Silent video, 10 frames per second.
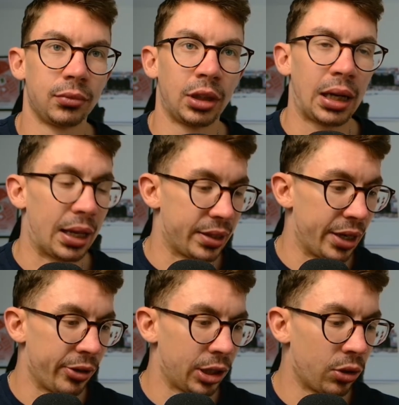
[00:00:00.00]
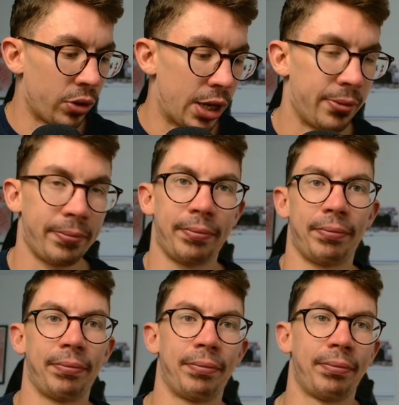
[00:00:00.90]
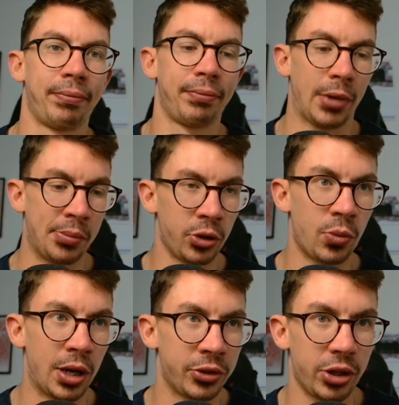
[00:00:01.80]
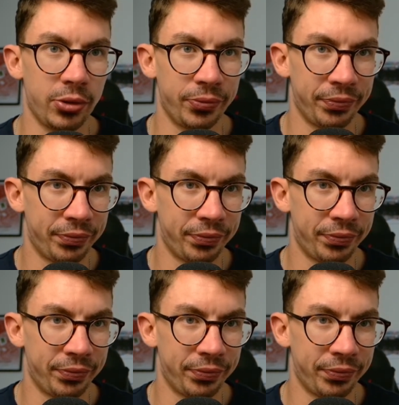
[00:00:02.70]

Glad to hear it, Claudio. I'm doing well too.